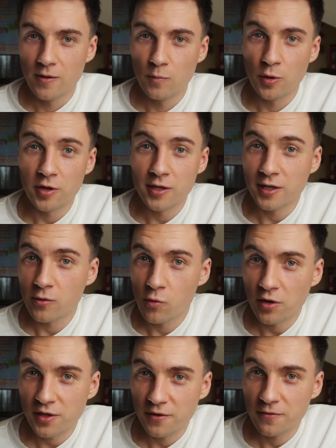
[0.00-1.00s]
boiling
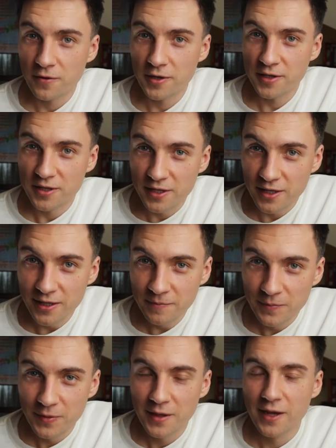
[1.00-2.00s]
water for a
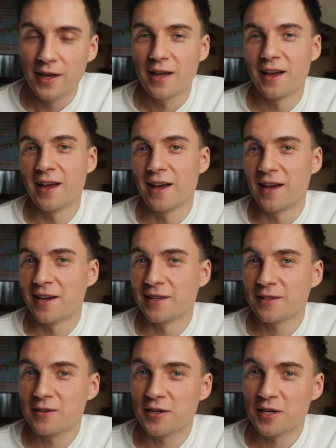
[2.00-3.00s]
tea,
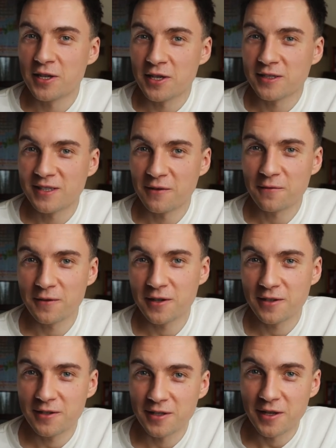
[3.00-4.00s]
and heating
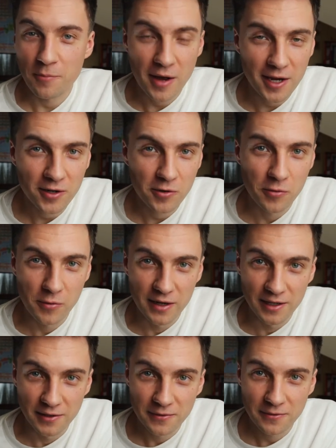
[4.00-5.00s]
something in a
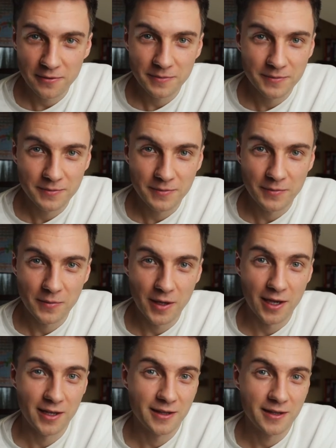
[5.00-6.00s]
microwave,
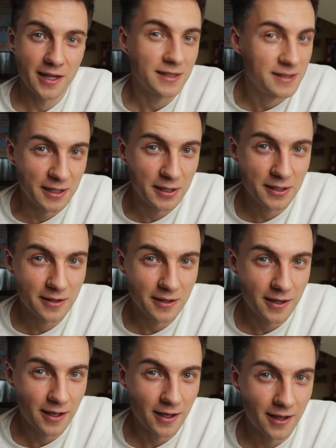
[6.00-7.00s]
and that's it.
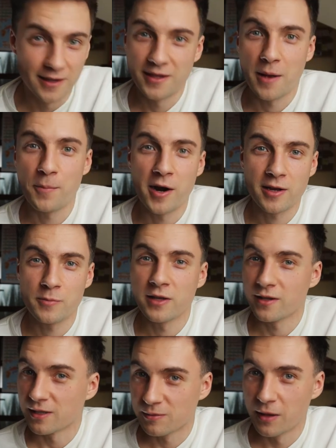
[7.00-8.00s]
And the
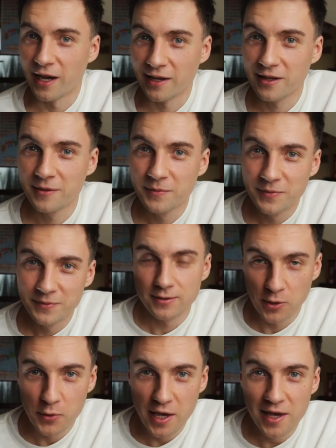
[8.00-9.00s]
apartment is black.
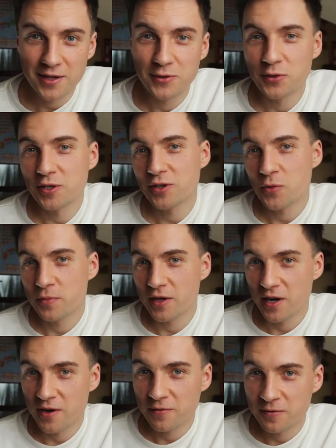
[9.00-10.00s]
So yeah, you need to be
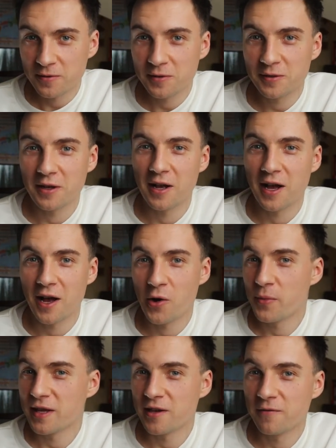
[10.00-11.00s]
careful
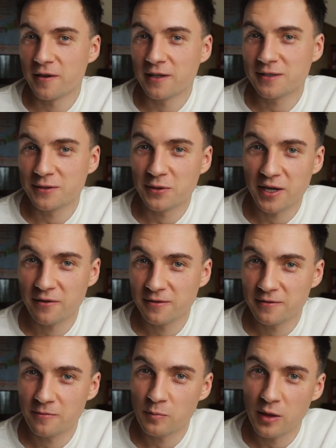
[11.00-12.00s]
how many things you
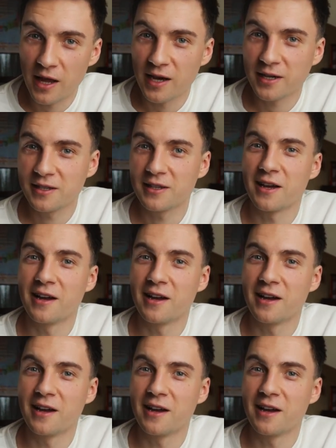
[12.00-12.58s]
have plugged